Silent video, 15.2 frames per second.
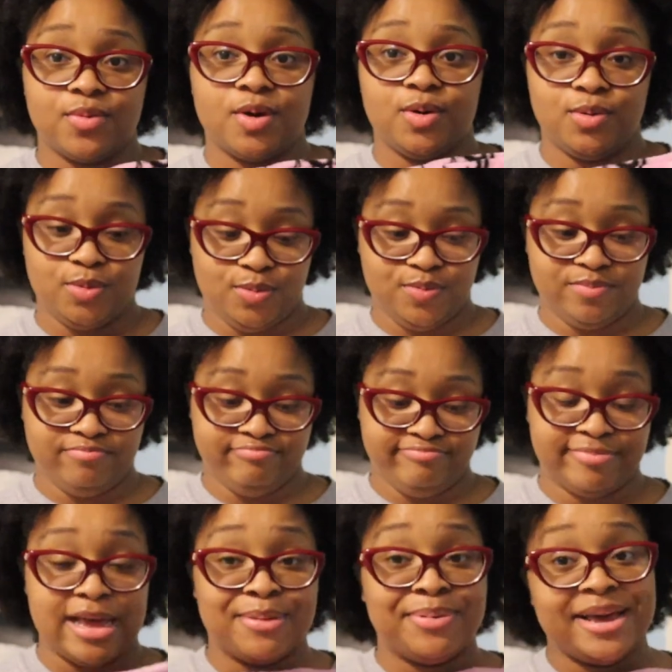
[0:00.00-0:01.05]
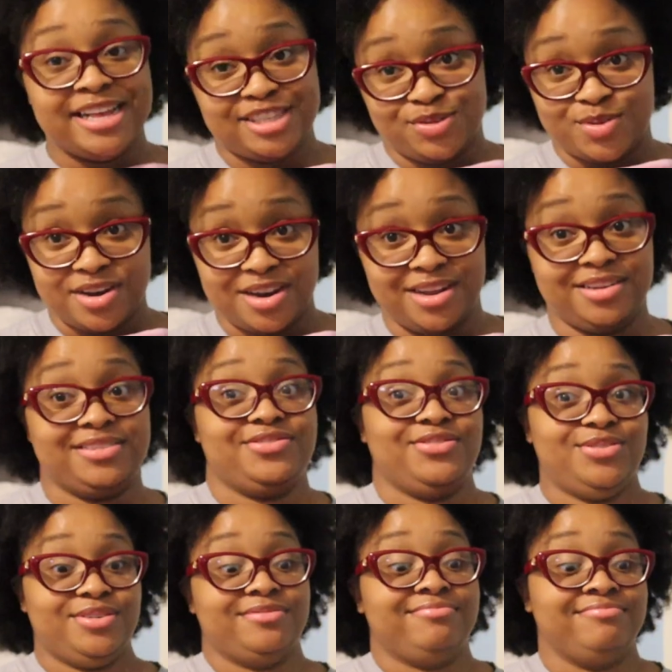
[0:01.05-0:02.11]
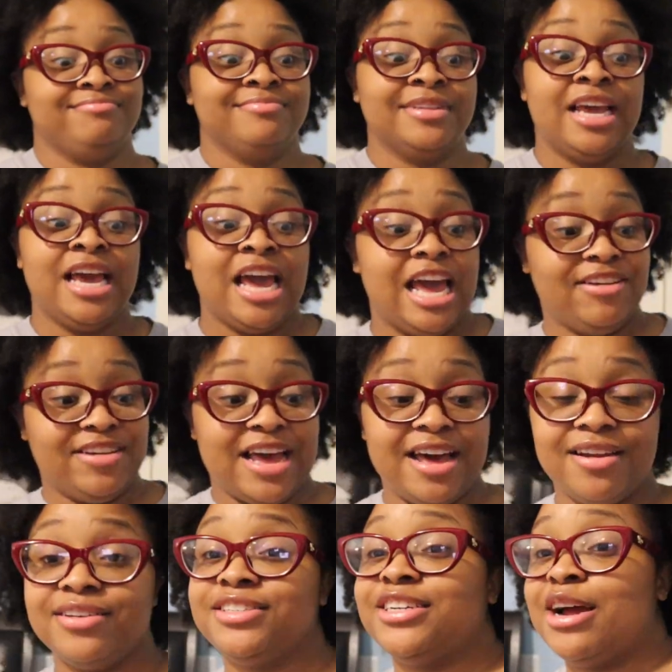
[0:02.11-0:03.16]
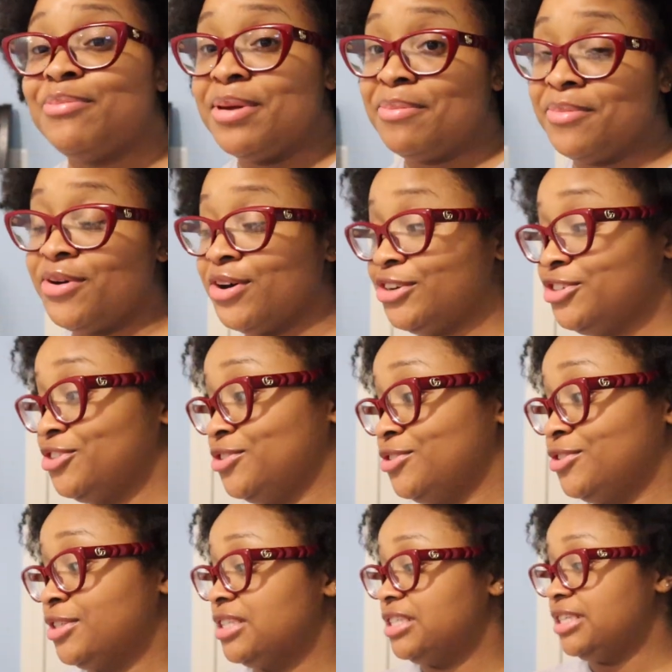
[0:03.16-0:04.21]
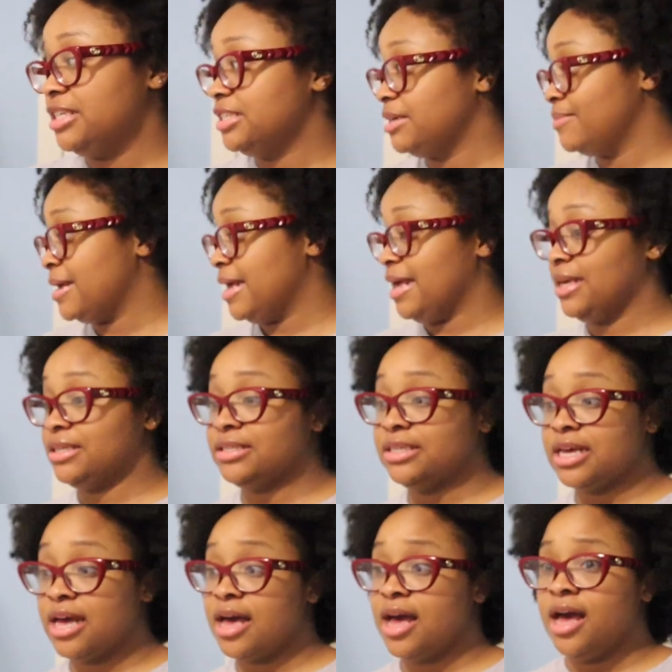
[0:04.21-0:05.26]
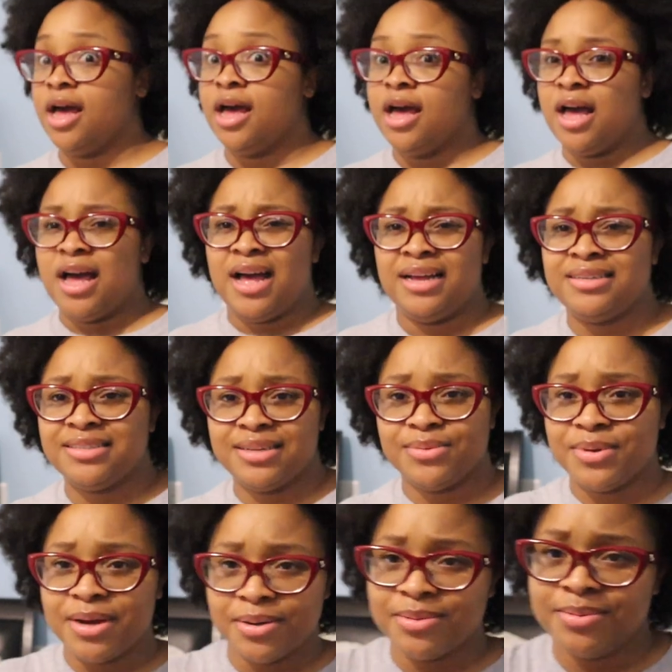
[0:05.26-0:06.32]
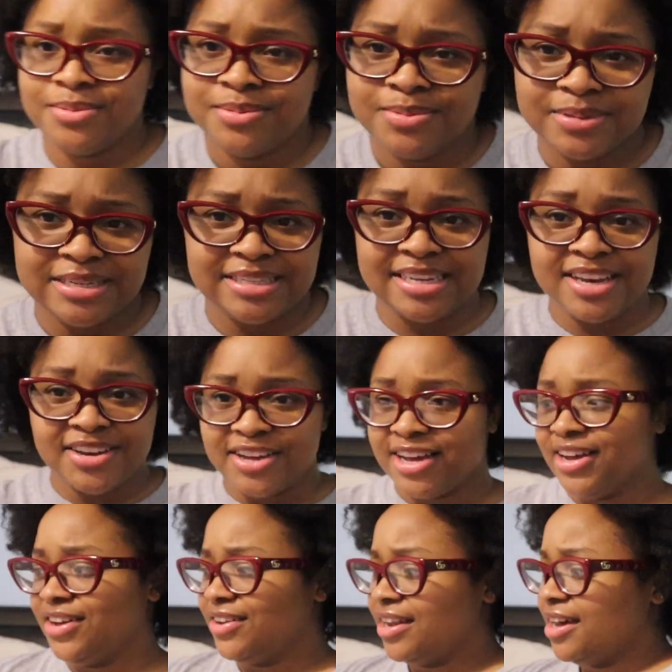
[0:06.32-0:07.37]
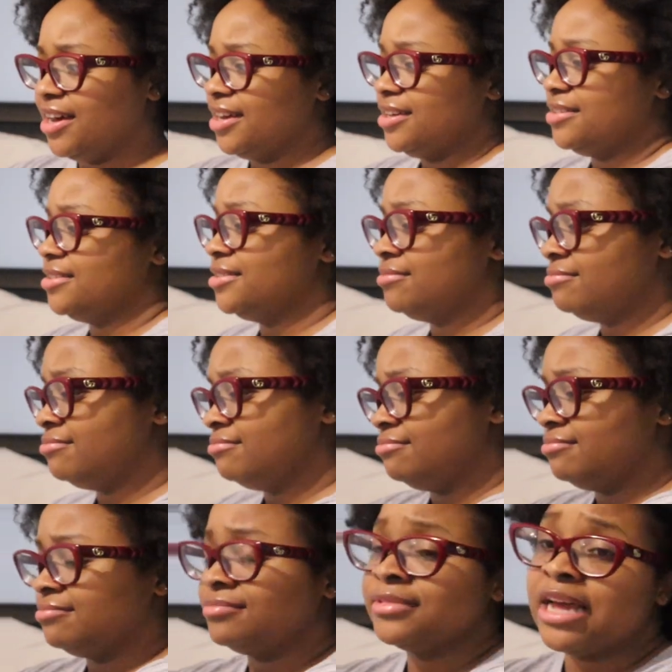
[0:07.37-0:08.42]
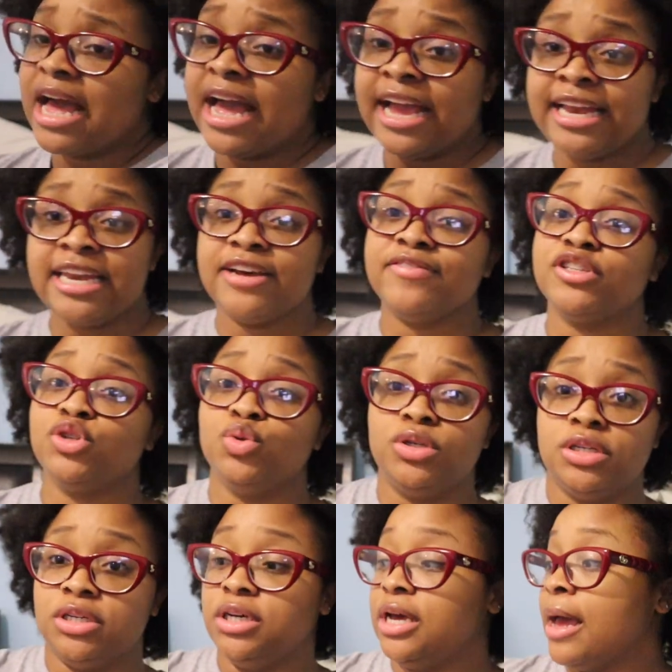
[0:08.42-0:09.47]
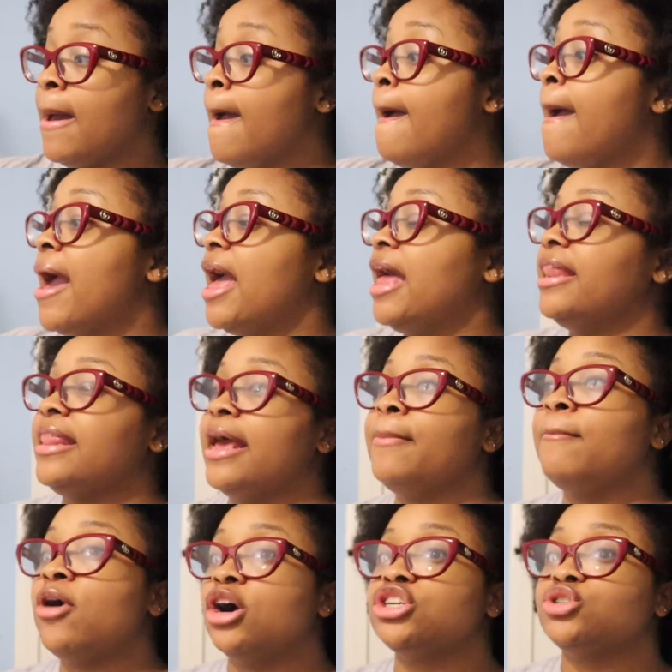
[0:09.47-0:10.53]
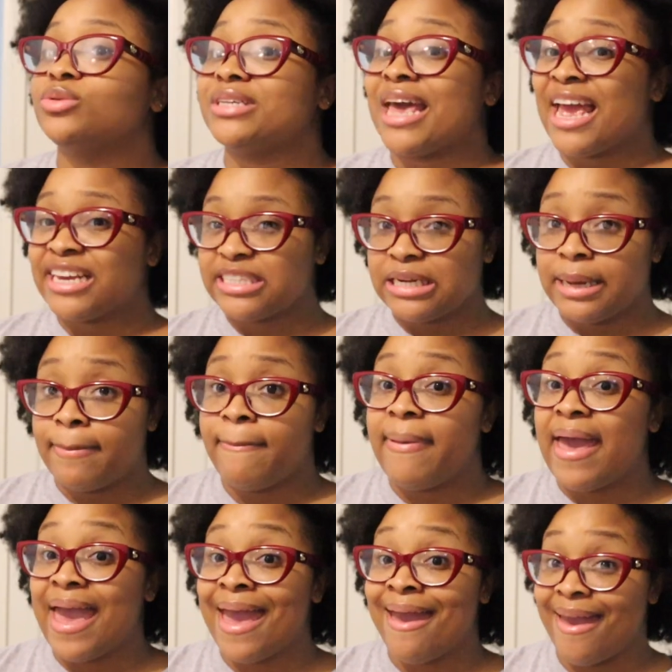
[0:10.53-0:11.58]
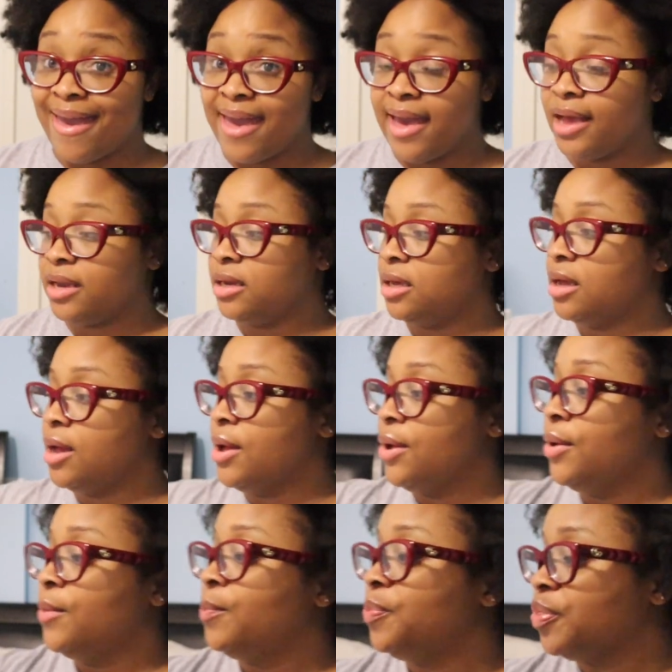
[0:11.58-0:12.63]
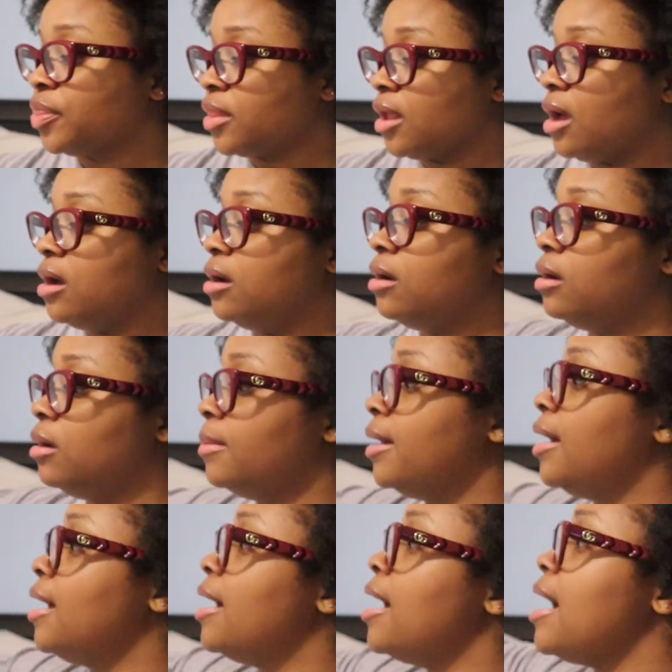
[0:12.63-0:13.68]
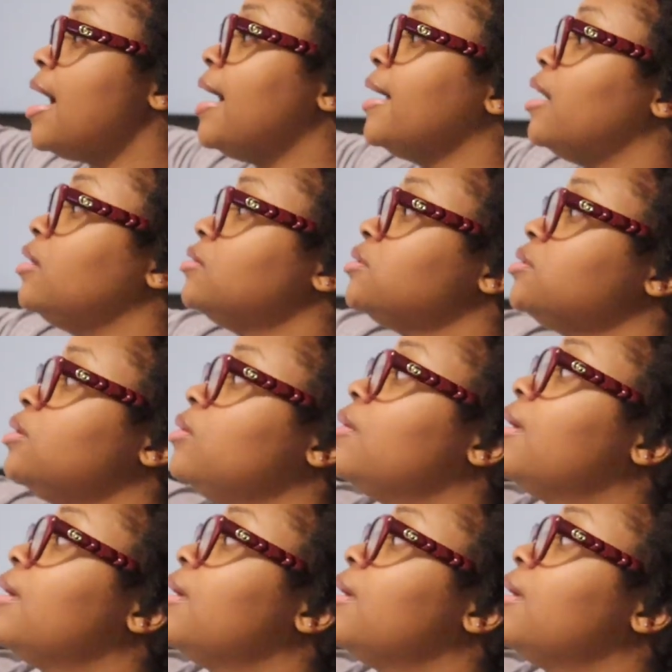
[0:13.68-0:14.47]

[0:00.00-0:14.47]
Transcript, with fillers: roll. I paid $20 for it. If y'all gonna shop at Marshalls, TJ Maxx, I just don't know what to tell y'all. Like, I ain't never too good and that Marshall's actually packed. Um, I also